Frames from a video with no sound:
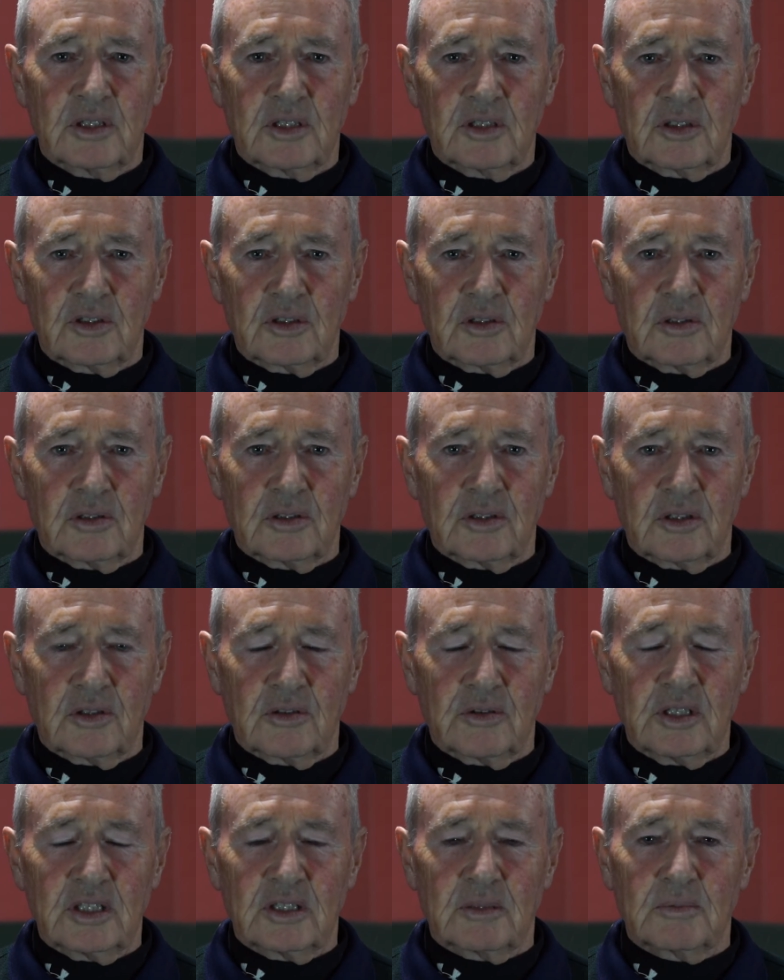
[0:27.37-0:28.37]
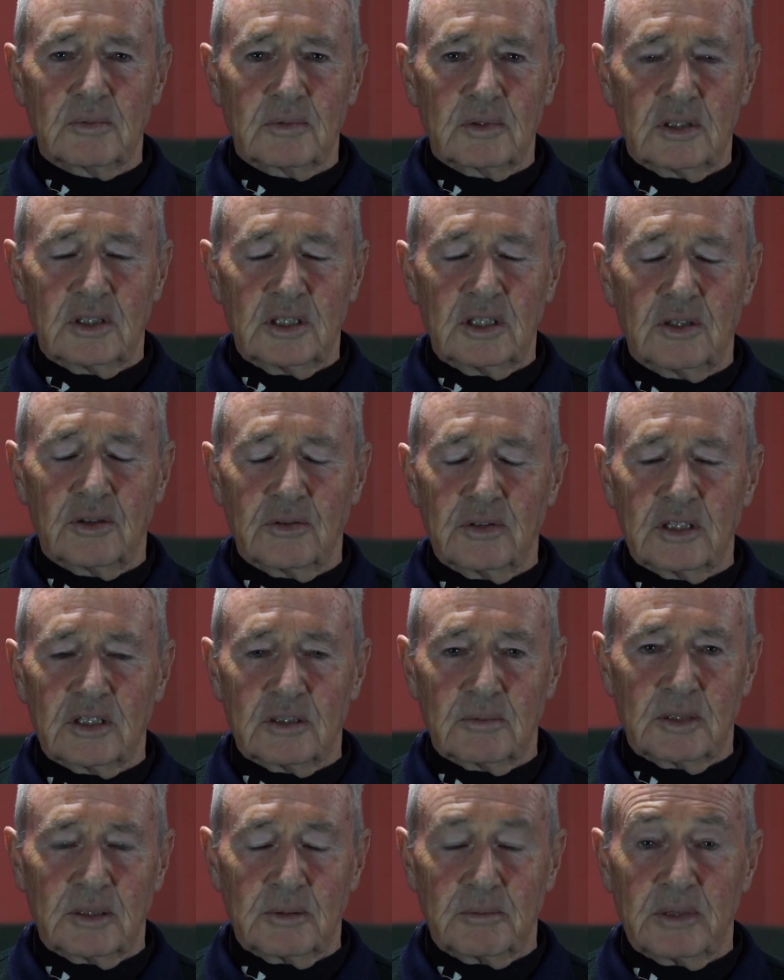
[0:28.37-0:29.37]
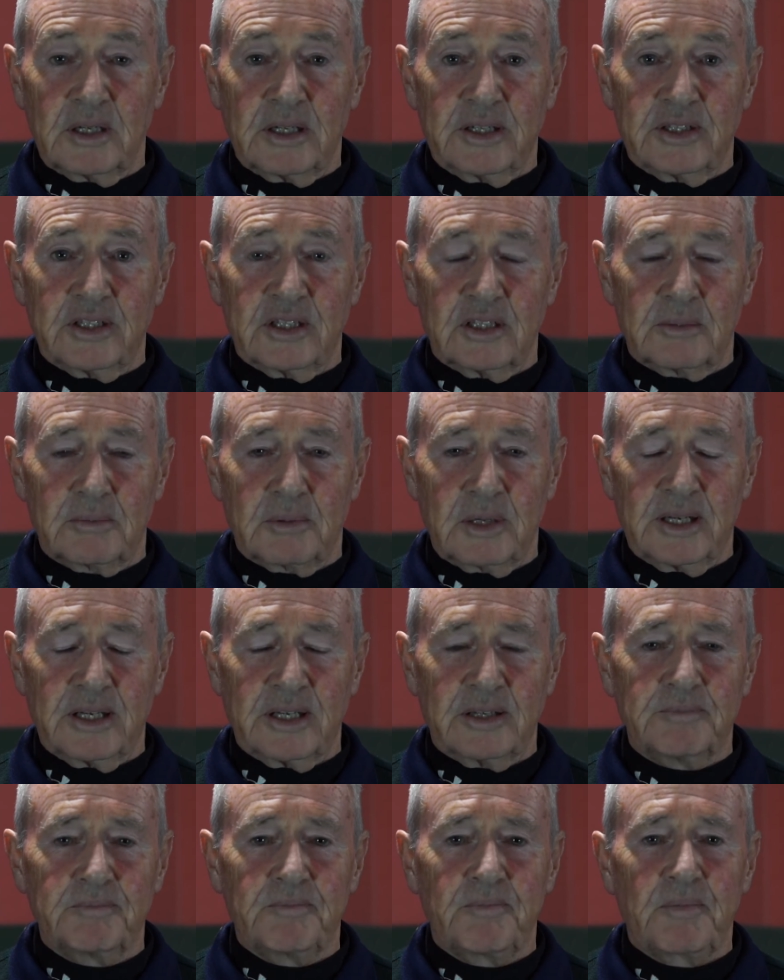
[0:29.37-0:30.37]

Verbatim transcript: so it increased, decreased my ability to play.